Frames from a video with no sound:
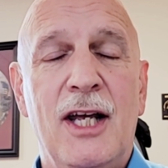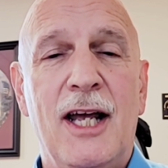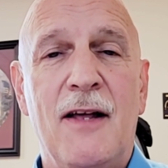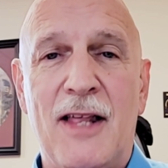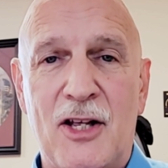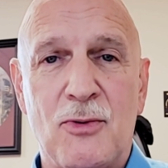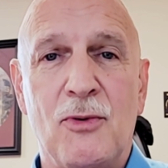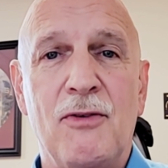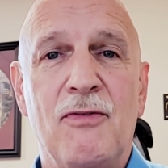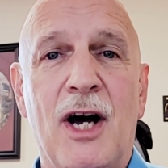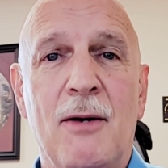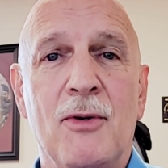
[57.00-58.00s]
And that's what we
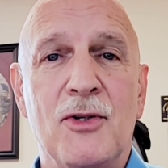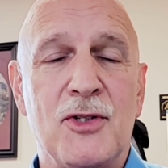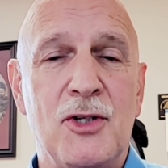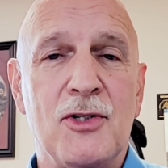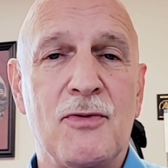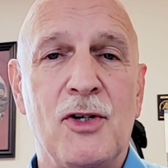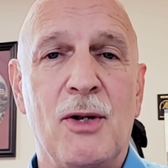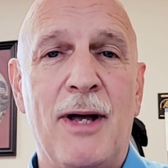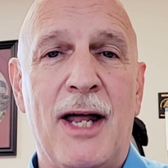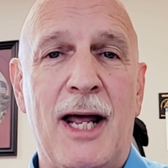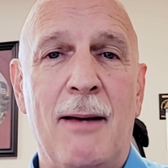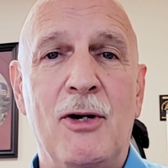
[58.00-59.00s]
find most useful
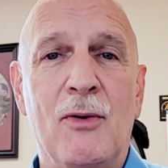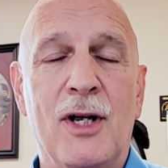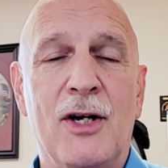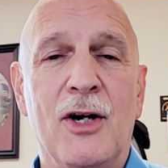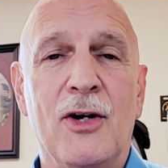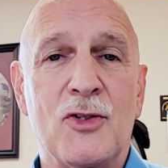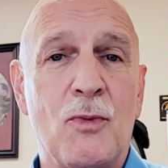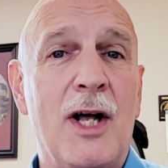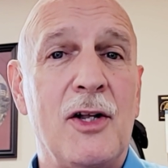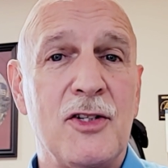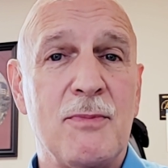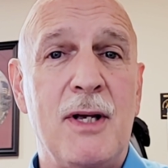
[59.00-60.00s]
about ABBYY Reader, as
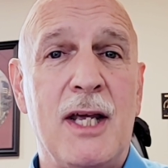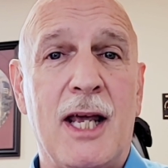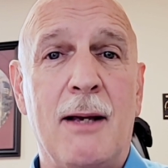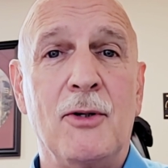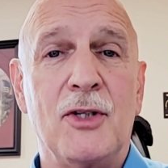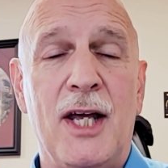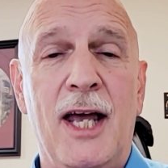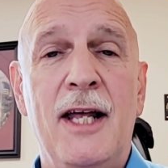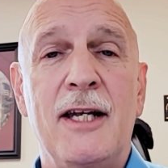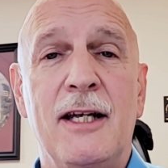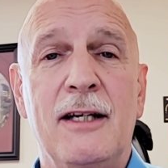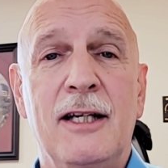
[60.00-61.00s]
well as being able to
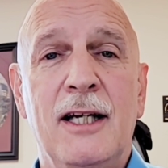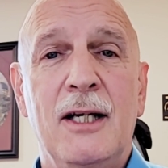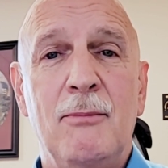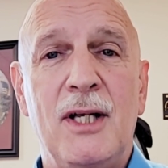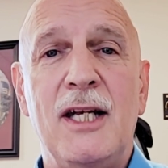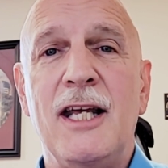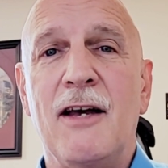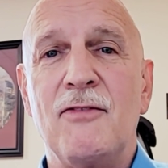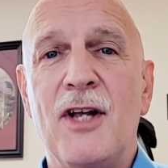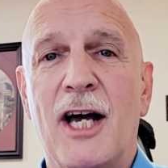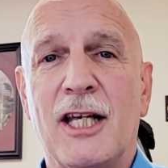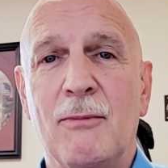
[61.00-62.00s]
edit PDF
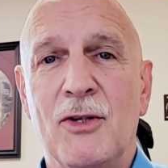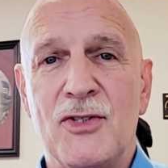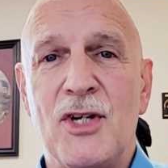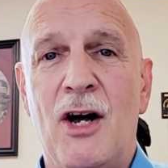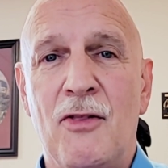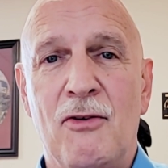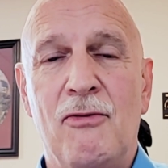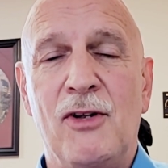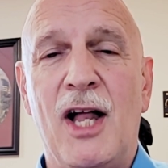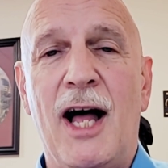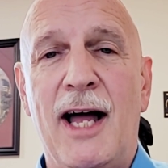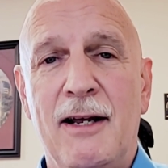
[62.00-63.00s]
documents on the
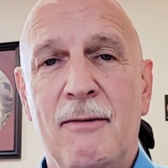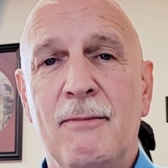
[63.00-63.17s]
fly.